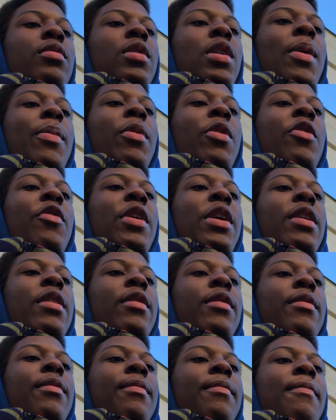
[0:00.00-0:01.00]
And I'm going to read
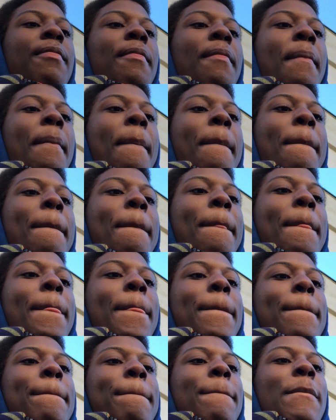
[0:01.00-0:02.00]
it.
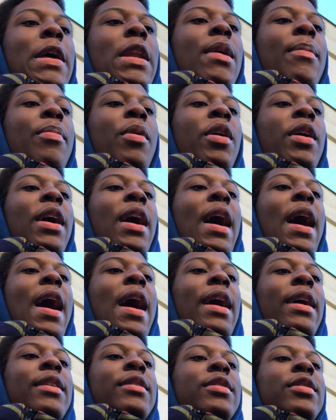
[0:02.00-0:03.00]
In the book of
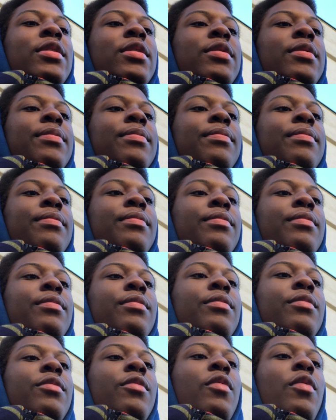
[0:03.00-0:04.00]
Acts,
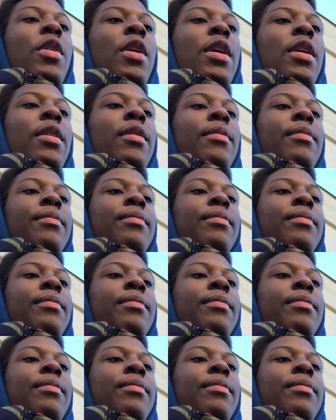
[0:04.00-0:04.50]
right?